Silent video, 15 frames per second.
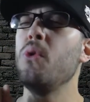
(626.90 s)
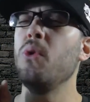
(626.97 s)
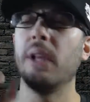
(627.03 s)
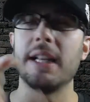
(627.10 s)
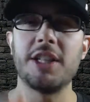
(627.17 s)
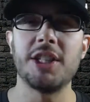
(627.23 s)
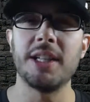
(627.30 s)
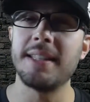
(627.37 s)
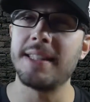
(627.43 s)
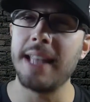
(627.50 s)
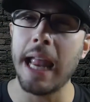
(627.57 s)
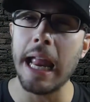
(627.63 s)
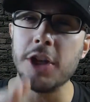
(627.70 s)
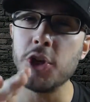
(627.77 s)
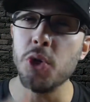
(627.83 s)
let's just
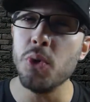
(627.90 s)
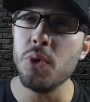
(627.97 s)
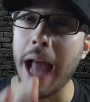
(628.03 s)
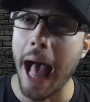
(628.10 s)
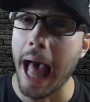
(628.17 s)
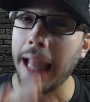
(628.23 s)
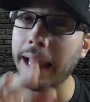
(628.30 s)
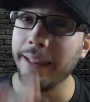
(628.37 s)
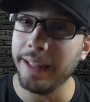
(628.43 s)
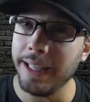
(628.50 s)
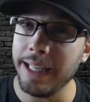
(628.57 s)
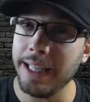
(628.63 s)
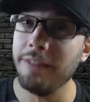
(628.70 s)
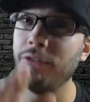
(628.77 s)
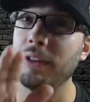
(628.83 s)
say do not
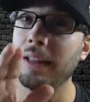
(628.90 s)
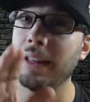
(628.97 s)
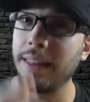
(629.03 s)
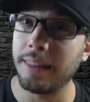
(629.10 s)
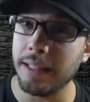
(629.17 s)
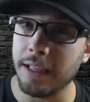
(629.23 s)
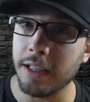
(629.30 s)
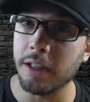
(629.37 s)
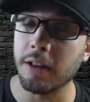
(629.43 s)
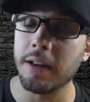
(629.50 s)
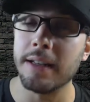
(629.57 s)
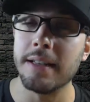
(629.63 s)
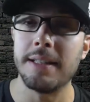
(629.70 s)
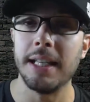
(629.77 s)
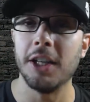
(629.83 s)
leave the theater
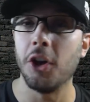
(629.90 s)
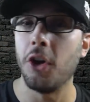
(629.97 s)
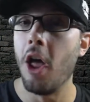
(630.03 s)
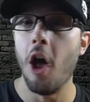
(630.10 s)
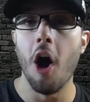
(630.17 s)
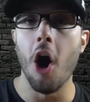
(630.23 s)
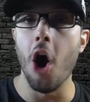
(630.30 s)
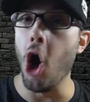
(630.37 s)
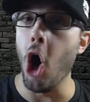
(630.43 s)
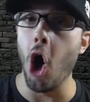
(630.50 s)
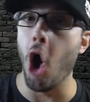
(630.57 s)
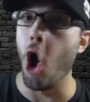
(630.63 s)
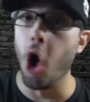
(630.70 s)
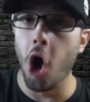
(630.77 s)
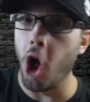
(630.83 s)
until
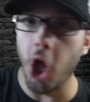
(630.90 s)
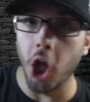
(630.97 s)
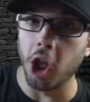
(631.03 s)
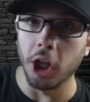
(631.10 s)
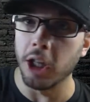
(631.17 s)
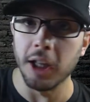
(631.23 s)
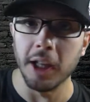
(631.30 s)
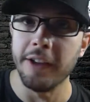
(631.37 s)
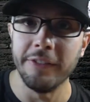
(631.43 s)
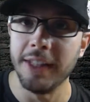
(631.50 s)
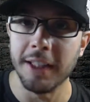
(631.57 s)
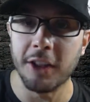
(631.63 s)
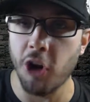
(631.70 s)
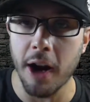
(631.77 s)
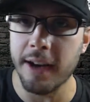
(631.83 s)
all of
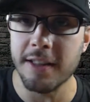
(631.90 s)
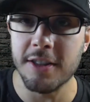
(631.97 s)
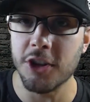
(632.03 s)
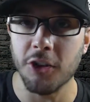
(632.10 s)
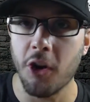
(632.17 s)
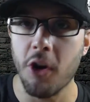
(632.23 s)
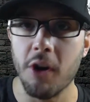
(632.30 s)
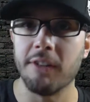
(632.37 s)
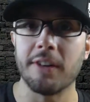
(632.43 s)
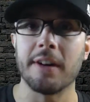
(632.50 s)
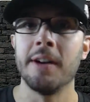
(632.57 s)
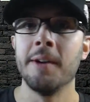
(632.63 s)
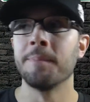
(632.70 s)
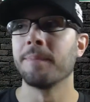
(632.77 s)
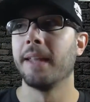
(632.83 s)
the credits are
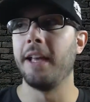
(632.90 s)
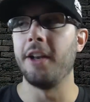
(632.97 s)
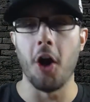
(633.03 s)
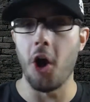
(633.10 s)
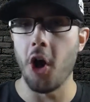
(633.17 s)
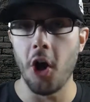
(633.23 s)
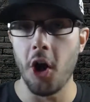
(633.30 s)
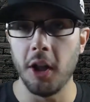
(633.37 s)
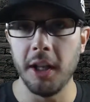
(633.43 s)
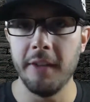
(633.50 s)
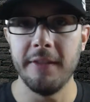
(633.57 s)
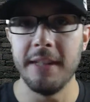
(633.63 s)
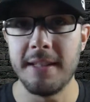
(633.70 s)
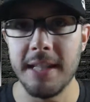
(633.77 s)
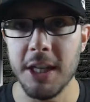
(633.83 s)
over and all
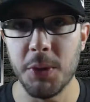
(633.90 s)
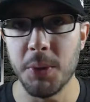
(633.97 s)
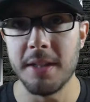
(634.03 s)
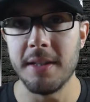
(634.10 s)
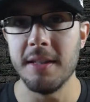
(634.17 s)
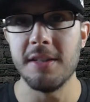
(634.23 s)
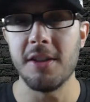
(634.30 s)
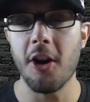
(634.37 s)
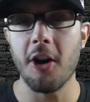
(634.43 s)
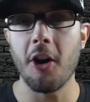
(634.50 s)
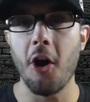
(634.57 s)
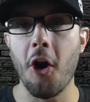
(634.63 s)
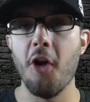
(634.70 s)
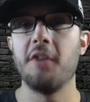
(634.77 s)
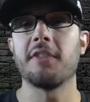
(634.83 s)
of the sequences
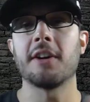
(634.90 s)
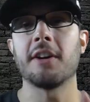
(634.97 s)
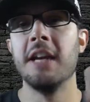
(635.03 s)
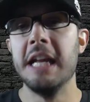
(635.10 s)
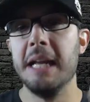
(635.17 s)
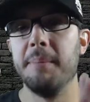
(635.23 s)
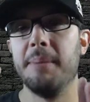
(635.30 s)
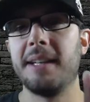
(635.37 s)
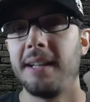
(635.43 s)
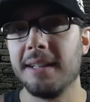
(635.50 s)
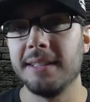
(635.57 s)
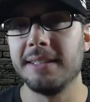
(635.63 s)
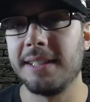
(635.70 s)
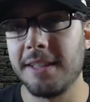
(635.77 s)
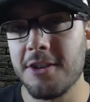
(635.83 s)
are over,
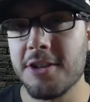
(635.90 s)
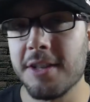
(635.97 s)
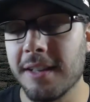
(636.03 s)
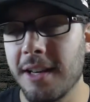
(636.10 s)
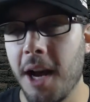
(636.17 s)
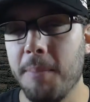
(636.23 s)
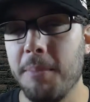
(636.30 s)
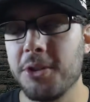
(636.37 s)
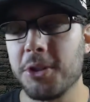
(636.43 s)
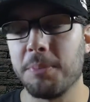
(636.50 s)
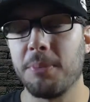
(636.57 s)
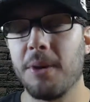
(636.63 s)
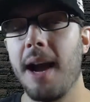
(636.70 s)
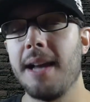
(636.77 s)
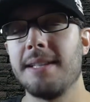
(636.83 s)
because there's a couple
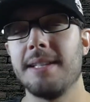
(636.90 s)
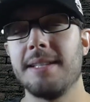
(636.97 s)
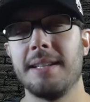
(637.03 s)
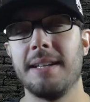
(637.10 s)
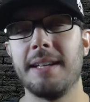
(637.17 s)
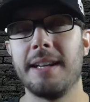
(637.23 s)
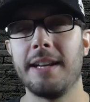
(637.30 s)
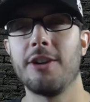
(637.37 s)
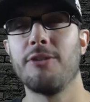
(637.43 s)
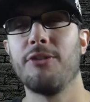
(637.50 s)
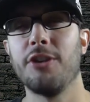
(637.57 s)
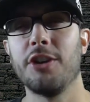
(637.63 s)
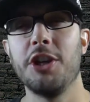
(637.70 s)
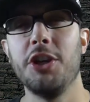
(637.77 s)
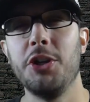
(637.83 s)
surprises in here
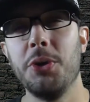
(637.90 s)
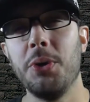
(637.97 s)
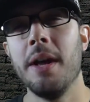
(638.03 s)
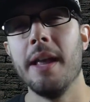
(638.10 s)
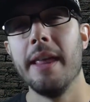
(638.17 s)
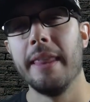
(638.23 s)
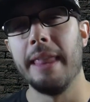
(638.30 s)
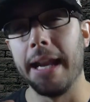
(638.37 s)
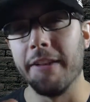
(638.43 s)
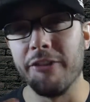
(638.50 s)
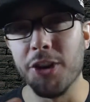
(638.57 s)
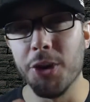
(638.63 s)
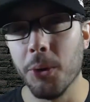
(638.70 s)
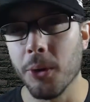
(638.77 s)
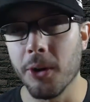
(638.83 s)
for you that if
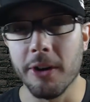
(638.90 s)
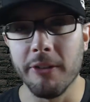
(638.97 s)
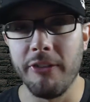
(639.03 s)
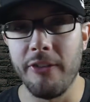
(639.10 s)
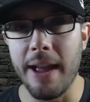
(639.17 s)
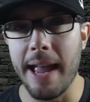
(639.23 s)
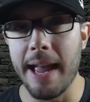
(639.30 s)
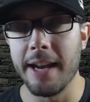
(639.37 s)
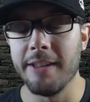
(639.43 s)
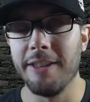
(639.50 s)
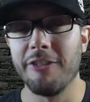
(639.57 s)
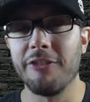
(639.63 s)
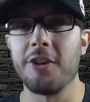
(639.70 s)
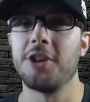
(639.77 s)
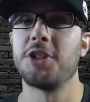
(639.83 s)
you were a fan of
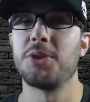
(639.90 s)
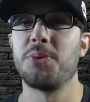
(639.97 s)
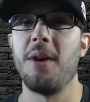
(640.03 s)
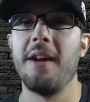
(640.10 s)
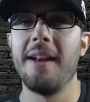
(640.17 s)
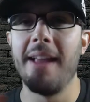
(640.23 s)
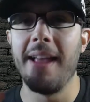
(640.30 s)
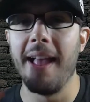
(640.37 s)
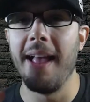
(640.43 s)
the first one,